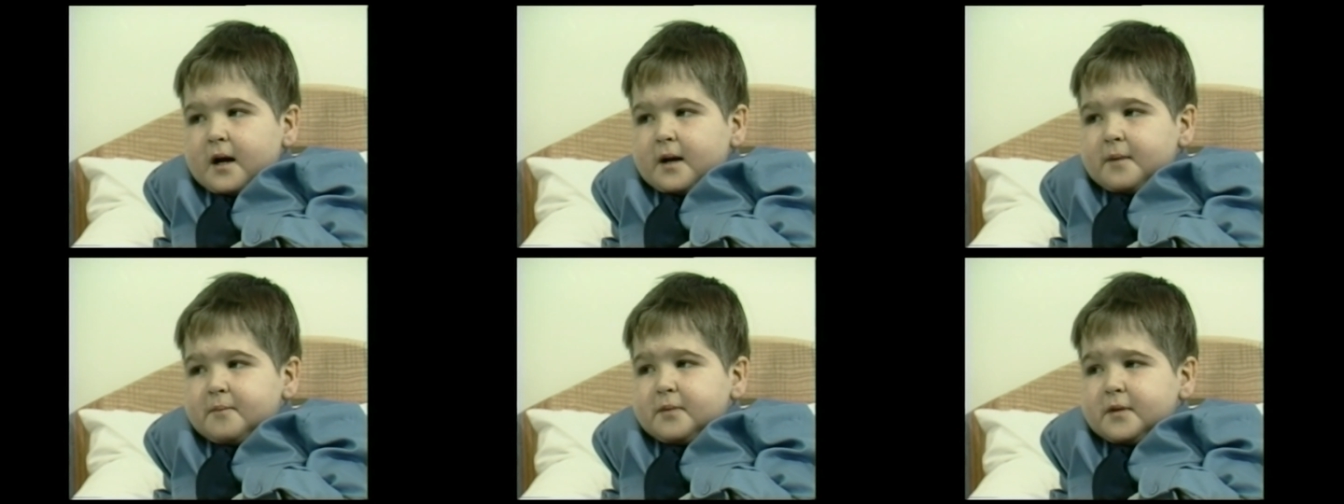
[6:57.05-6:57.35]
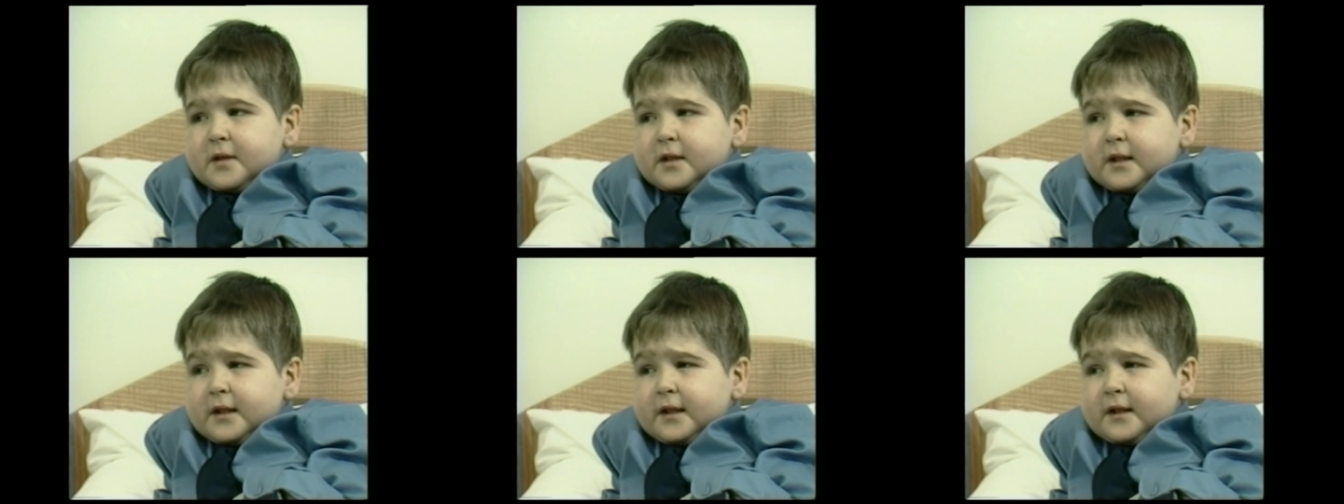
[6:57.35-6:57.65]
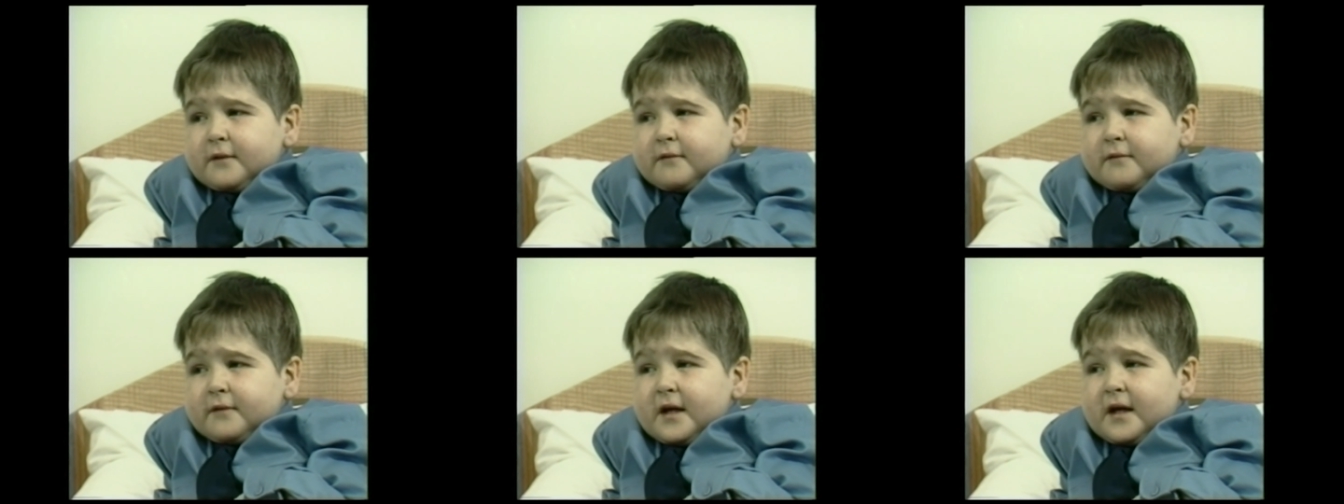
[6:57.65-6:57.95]

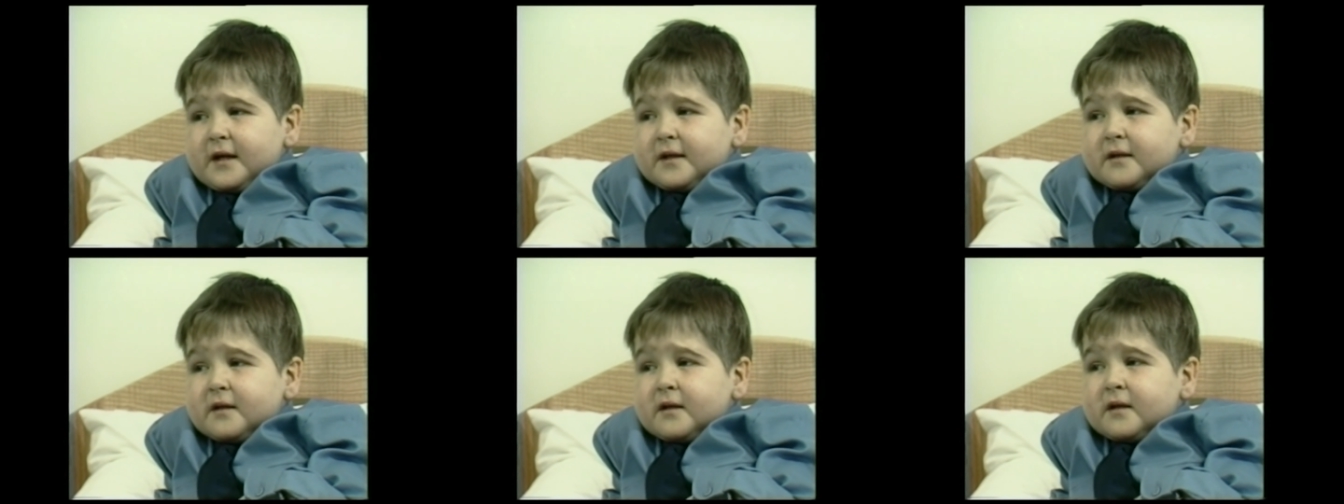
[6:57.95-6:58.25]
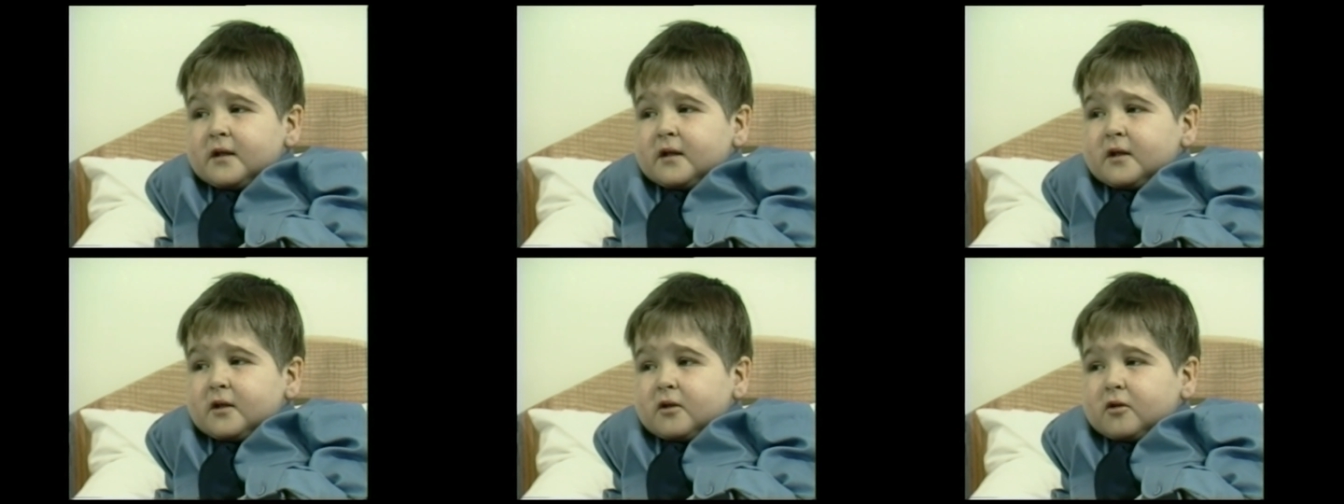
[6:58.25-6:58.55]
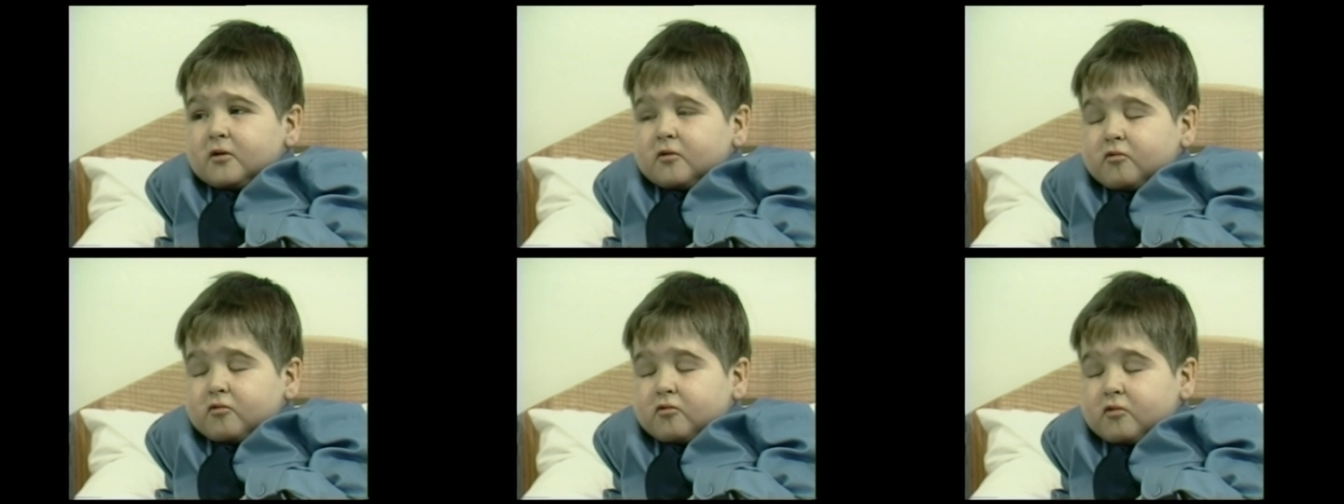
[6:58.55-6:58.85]
believe that
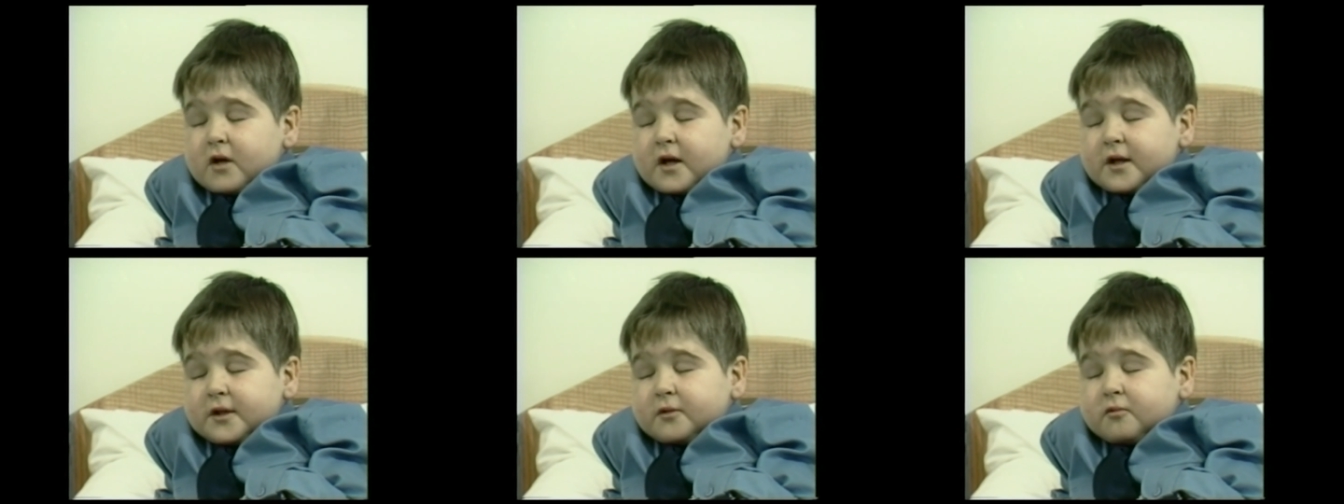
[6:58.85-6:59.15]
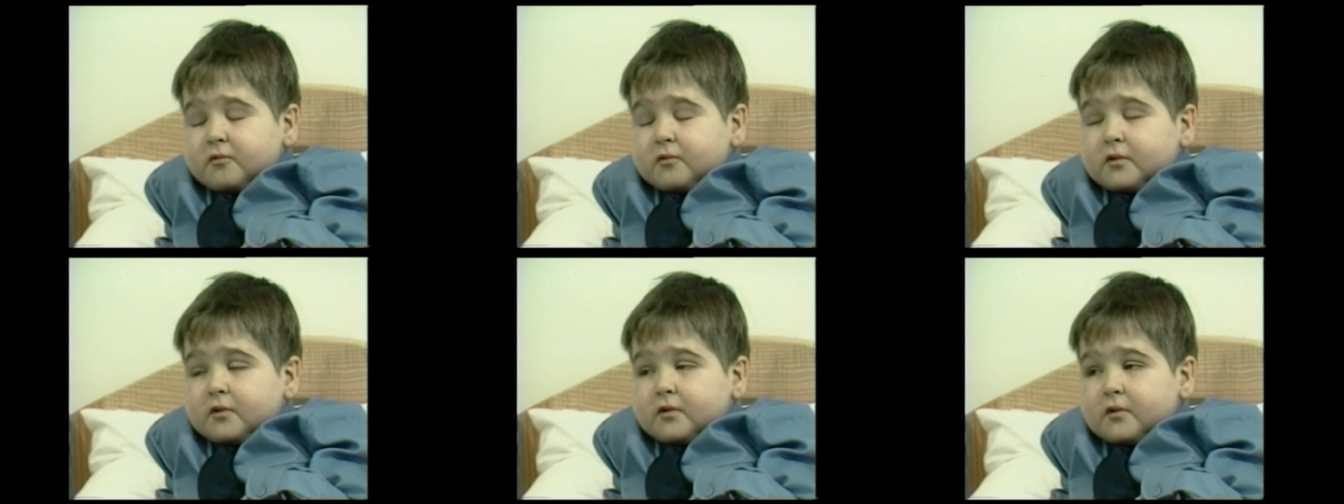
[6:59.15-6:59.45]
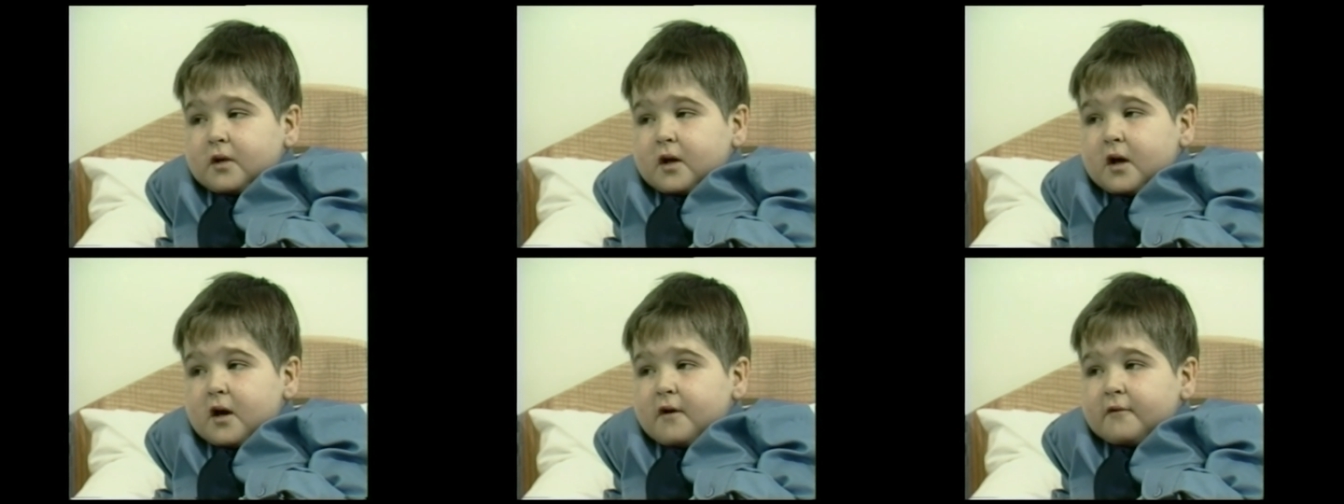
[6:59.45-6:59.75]
Christ will look
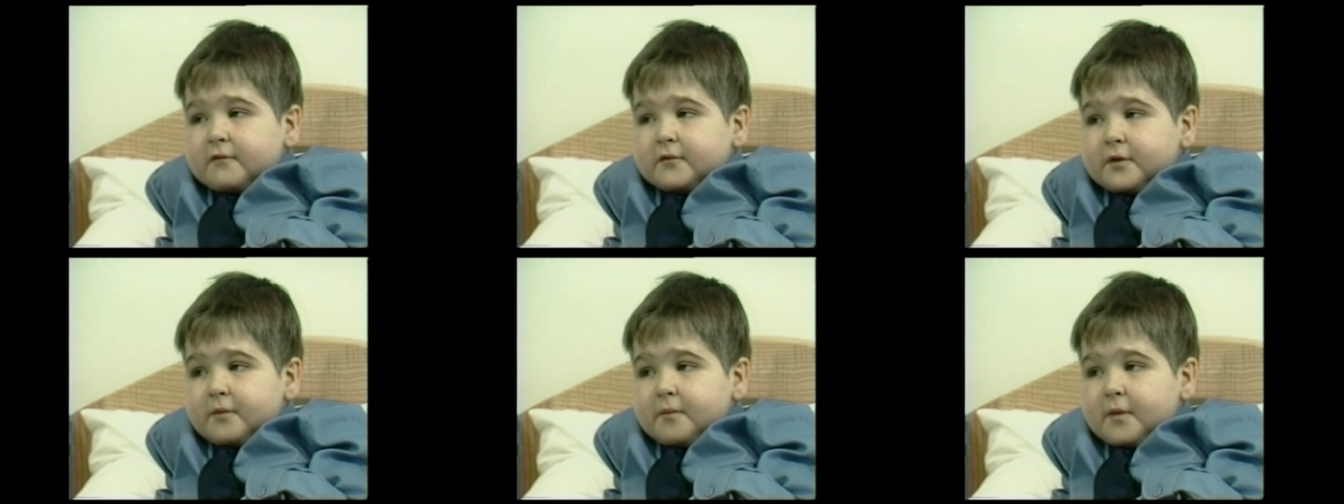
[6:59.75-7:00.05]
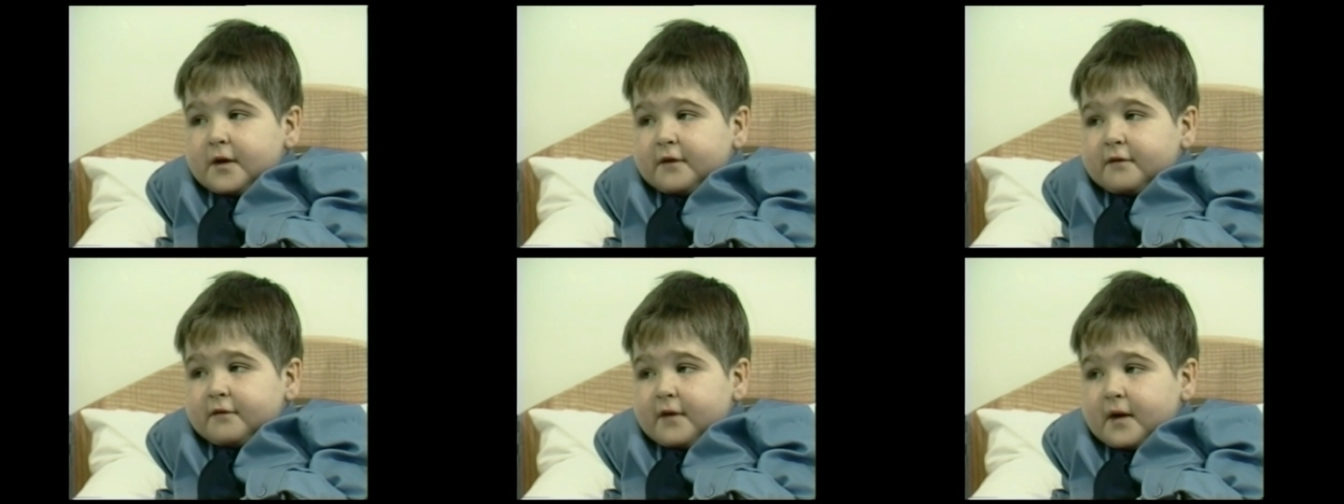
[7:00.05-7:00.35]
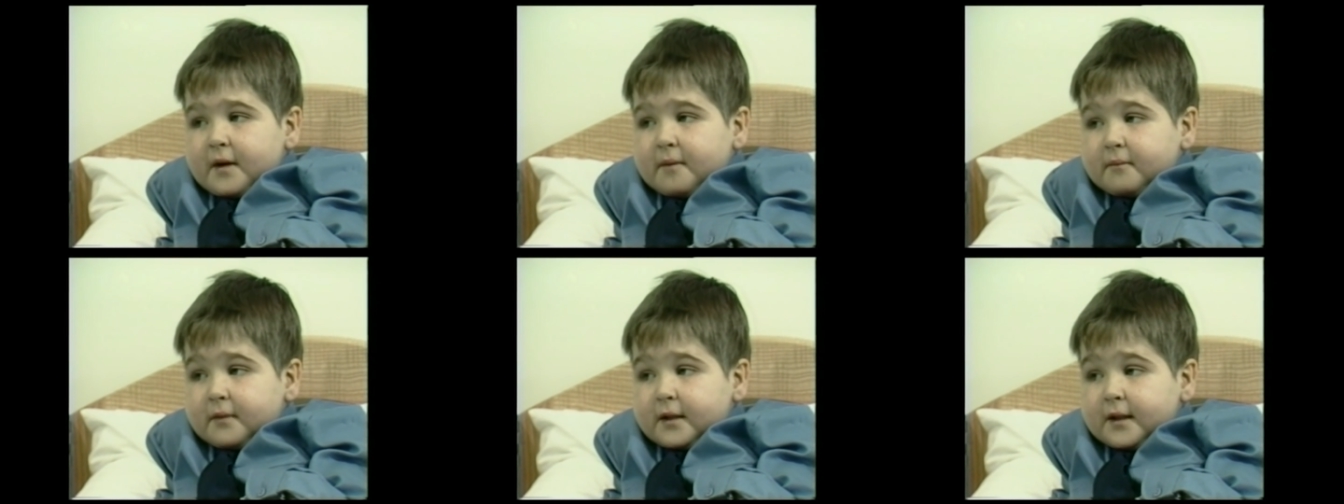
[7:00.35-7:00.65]
after my
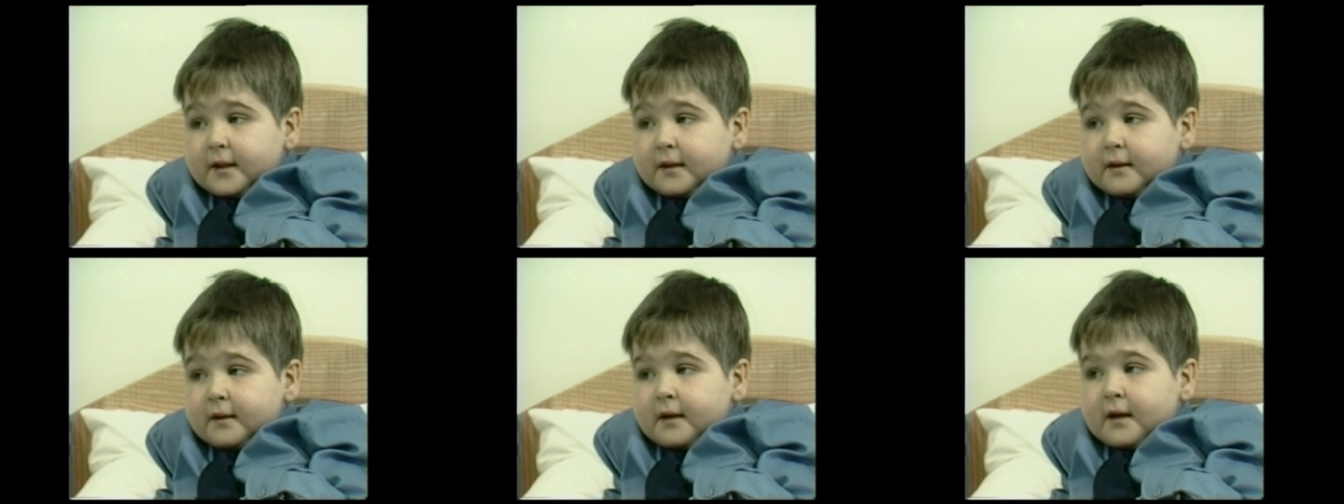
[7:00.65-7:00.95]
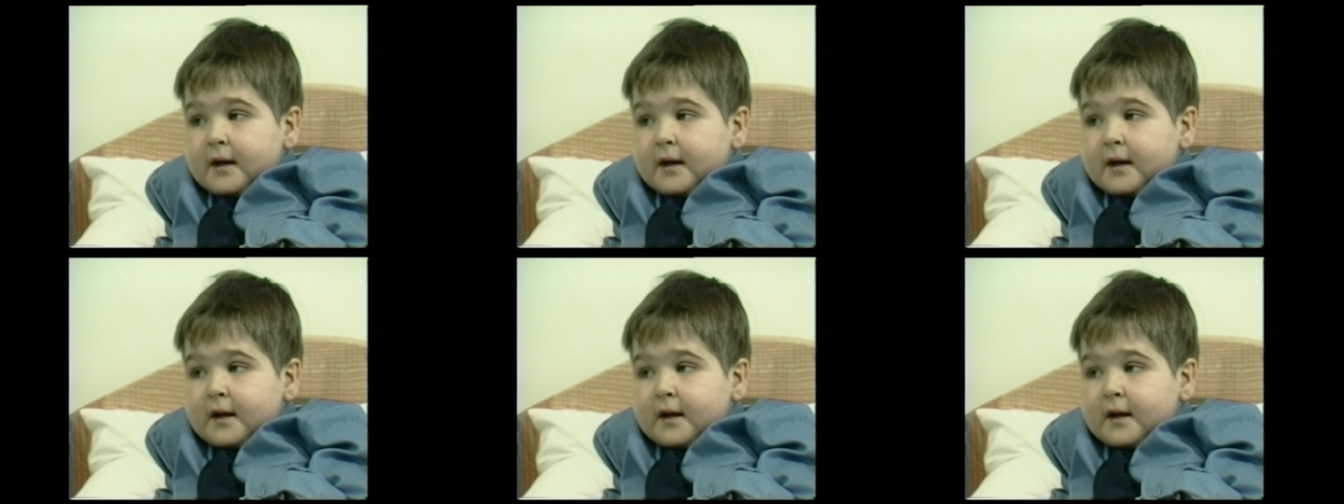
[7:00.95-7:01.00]
family,